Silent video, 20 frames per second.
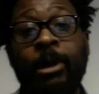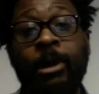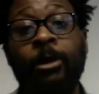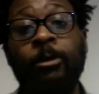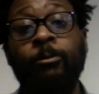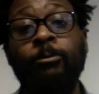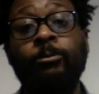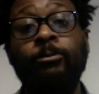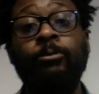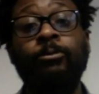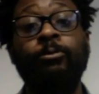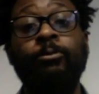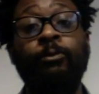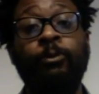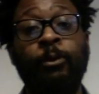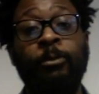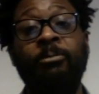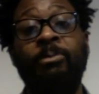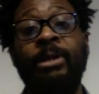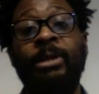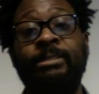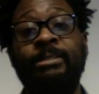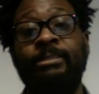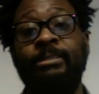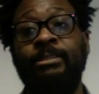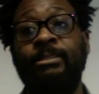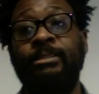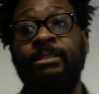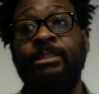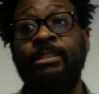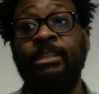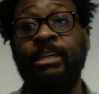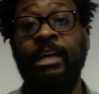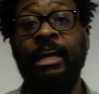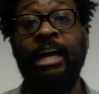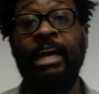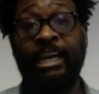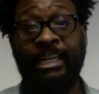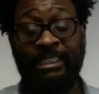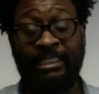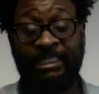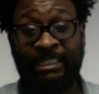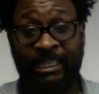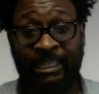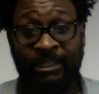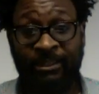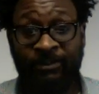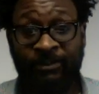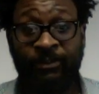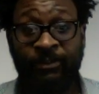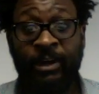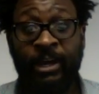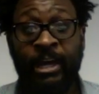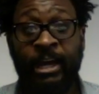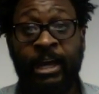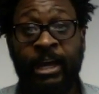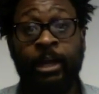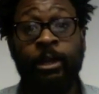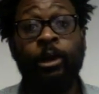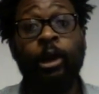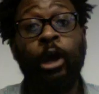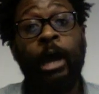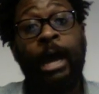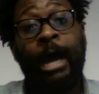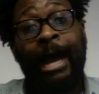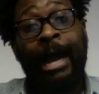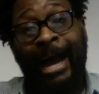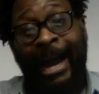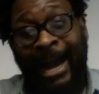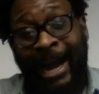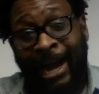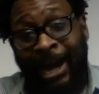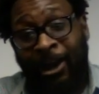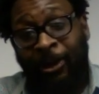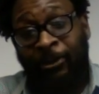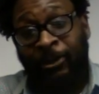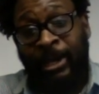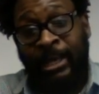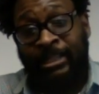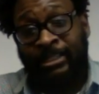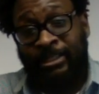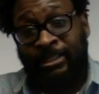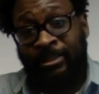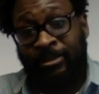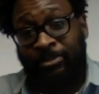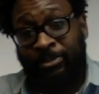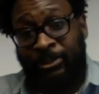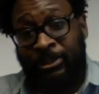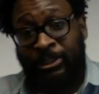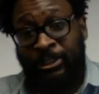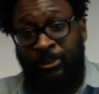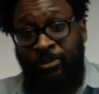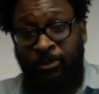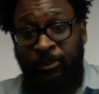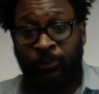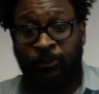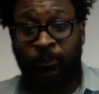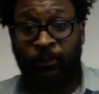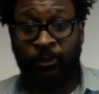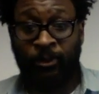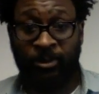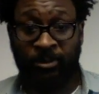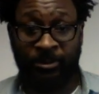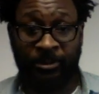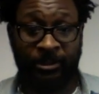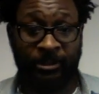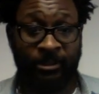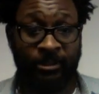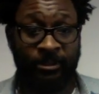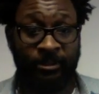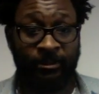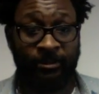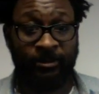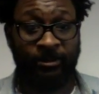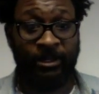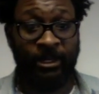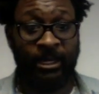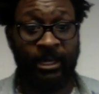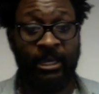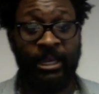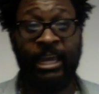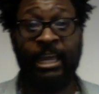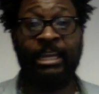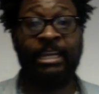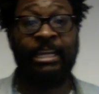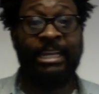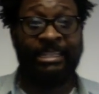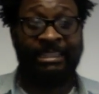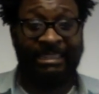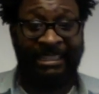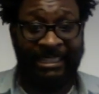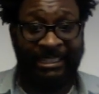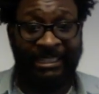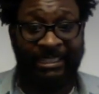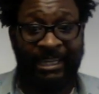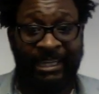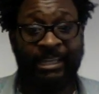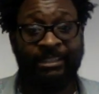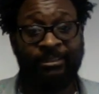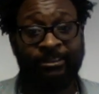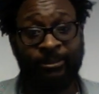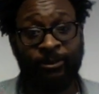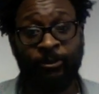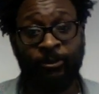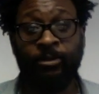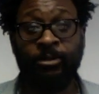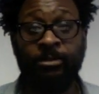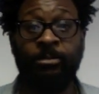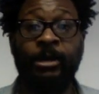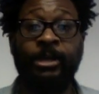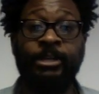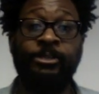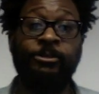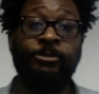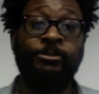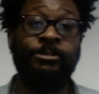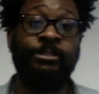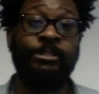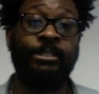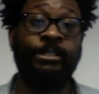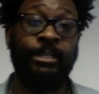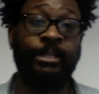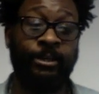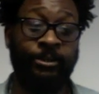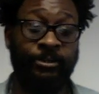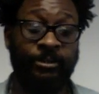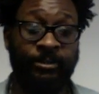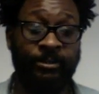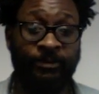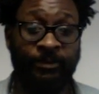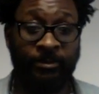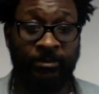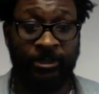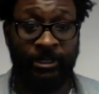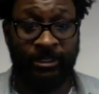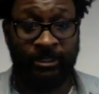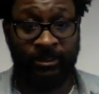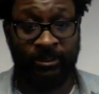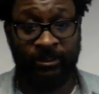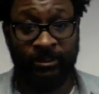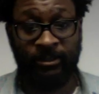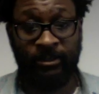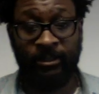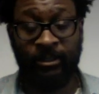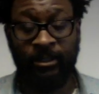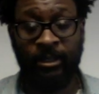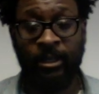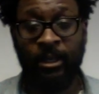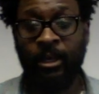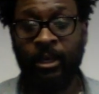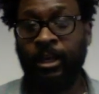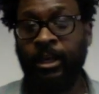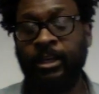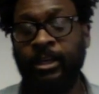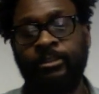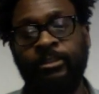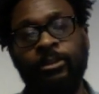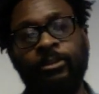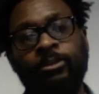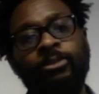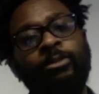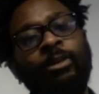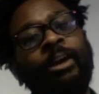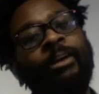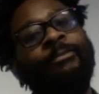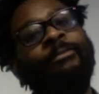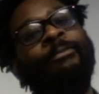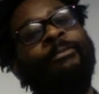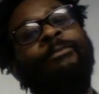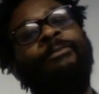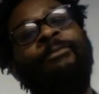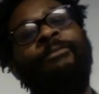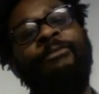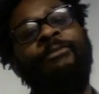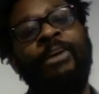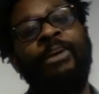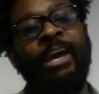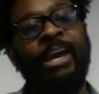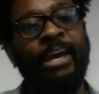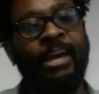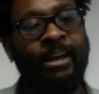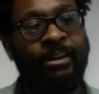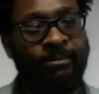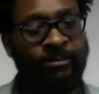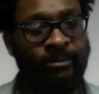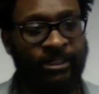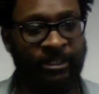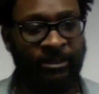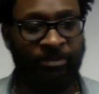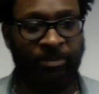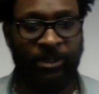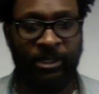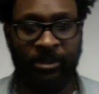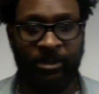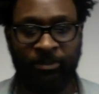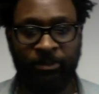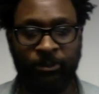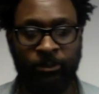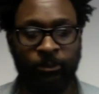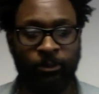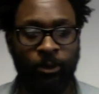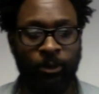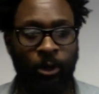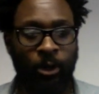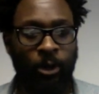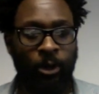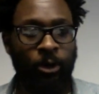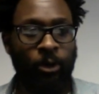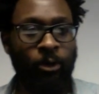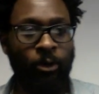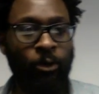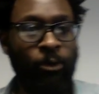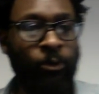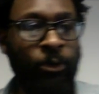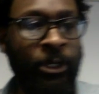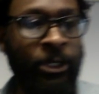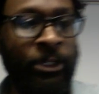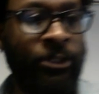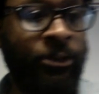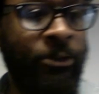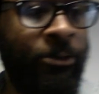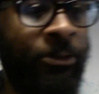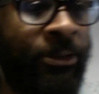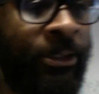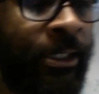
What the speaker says: out from basically identifying how that company is performing. Okay, and they did that solely by using accounting information. And so you have various people who can use